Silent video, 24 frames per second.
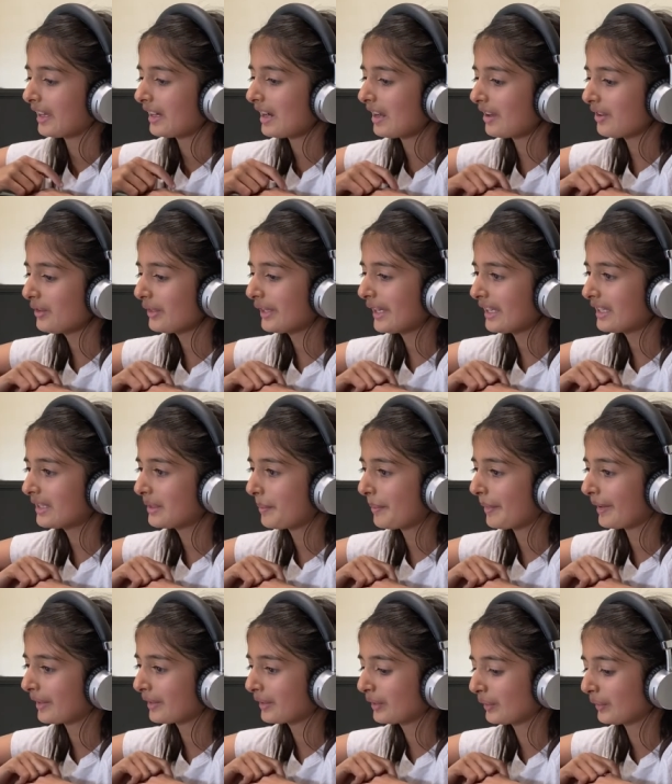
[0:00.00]
now you get to
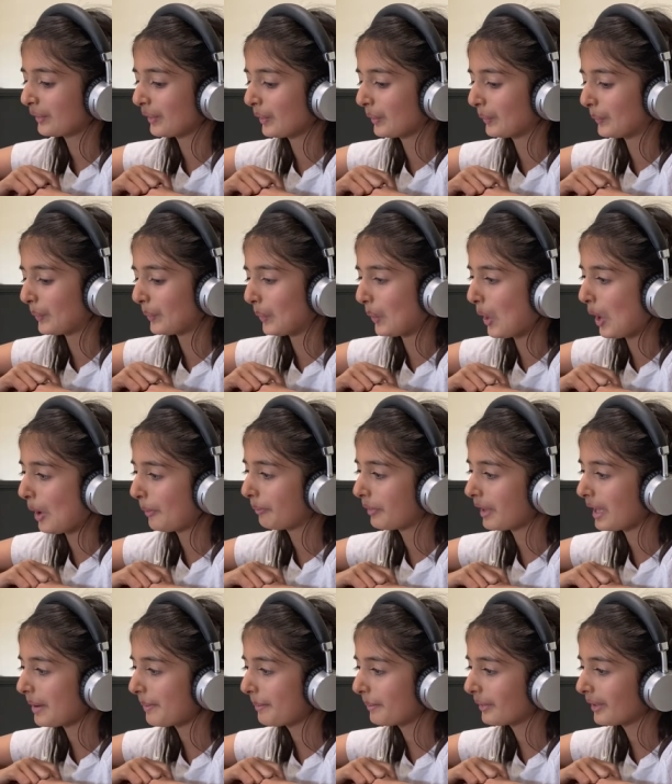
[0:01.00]
pick your own
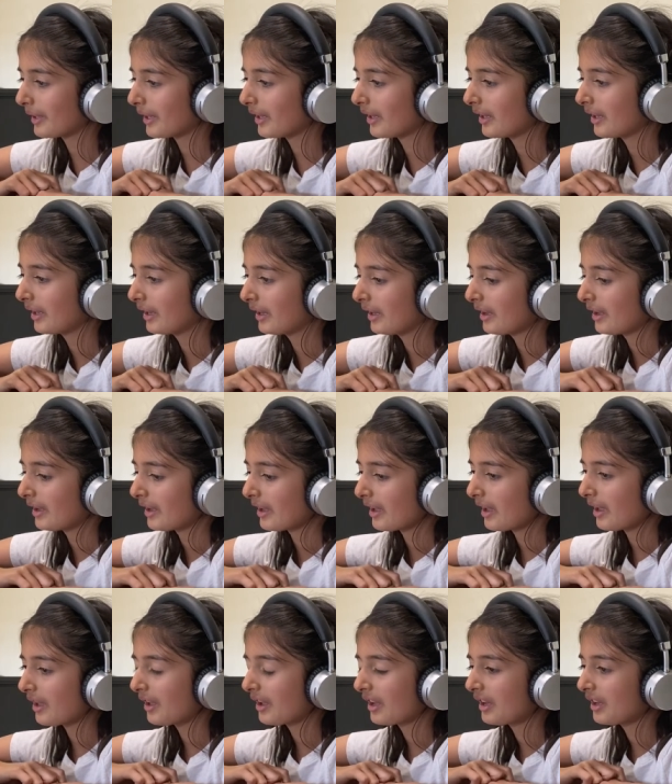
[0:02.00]
wallpaper,
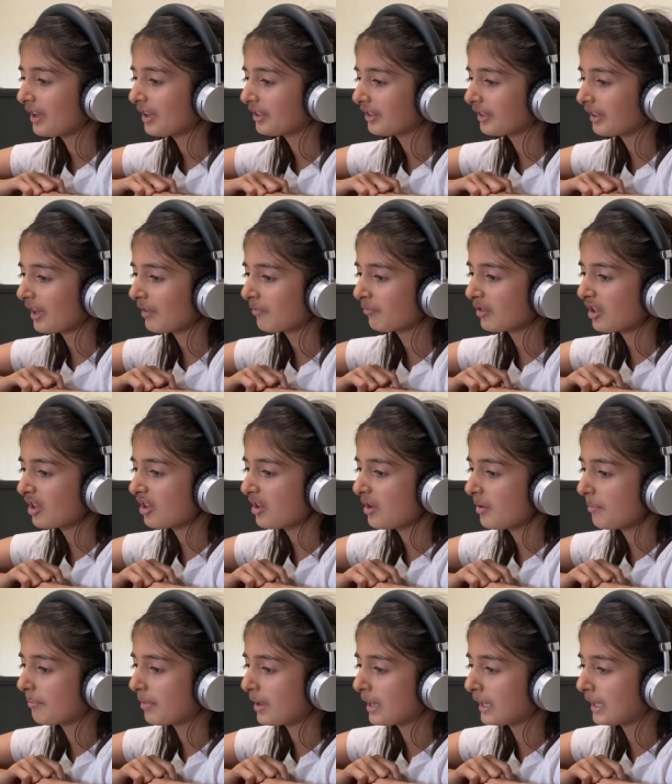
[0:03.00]
and I'm
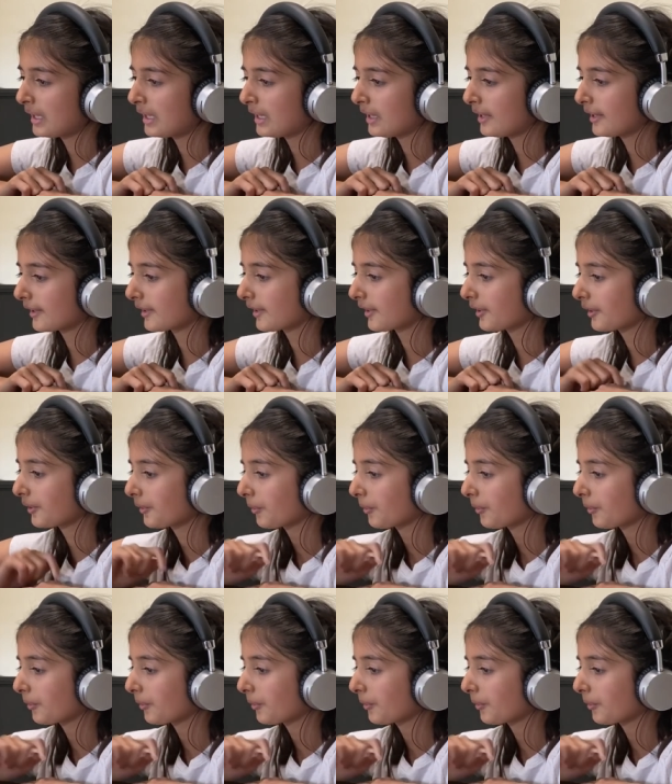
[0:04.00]
gonna pick